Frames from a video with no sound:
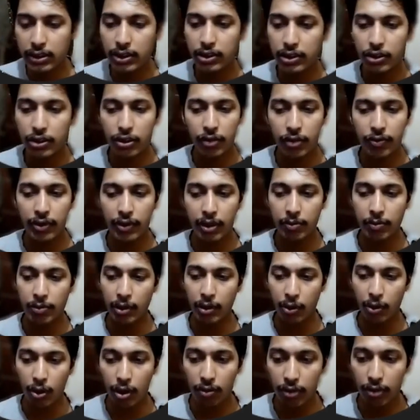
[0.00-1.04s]
always take the
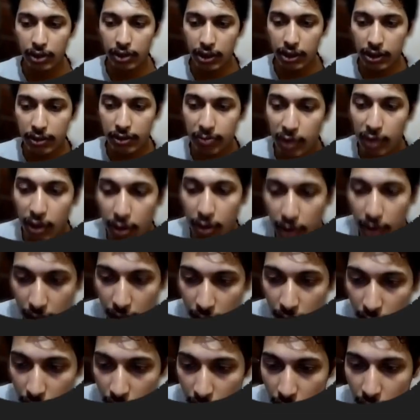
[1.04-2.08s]
modulo and
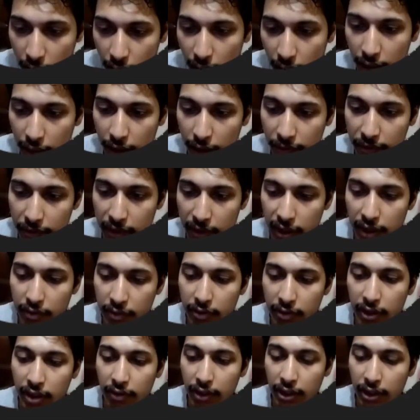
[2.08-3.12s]
after then divide the number.